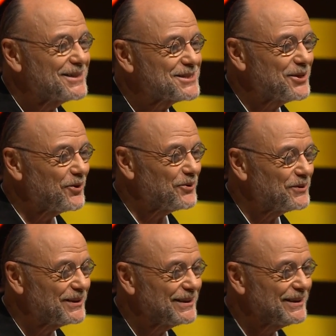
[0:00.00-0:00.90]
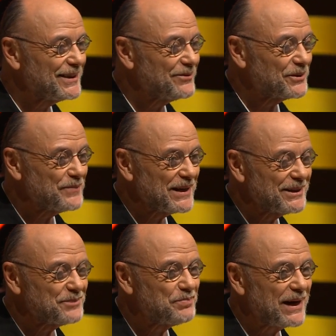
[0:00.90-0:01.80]
So he never
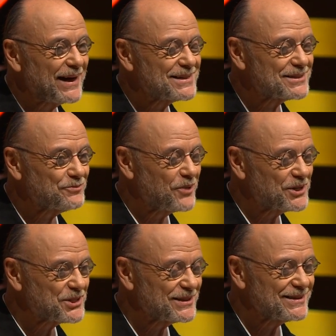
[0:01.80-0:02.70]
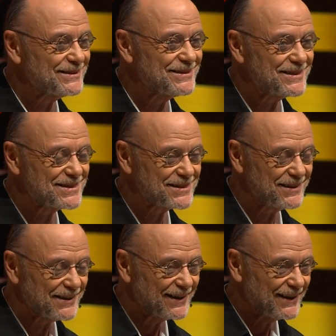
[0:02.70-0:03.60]
made it past Washington,
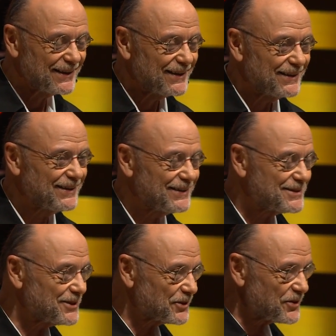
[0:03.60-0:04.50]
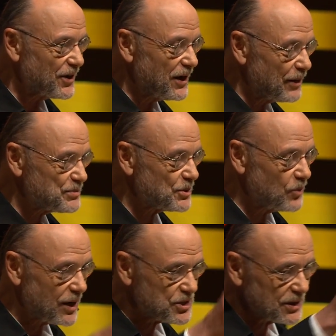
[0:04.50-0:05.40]
D.C. He took the hop to
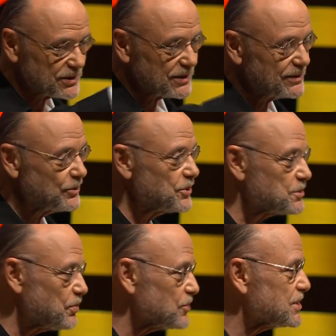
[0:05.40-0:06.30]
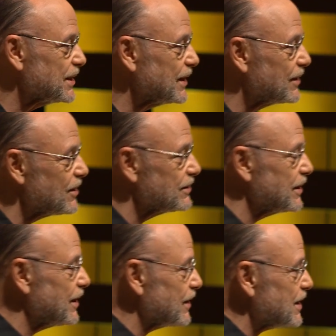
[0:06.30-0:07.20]
Washington. He was supposed to get on
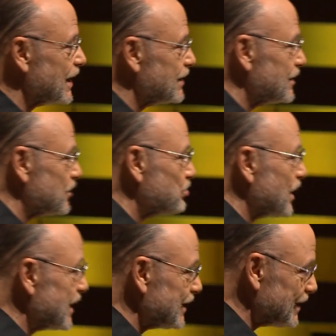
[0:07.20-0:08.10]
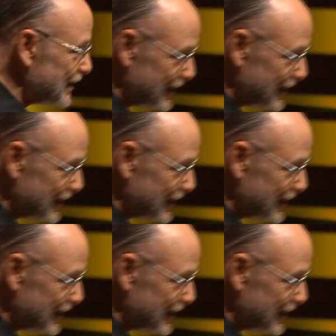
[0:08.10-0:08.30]
the Air Canada plane,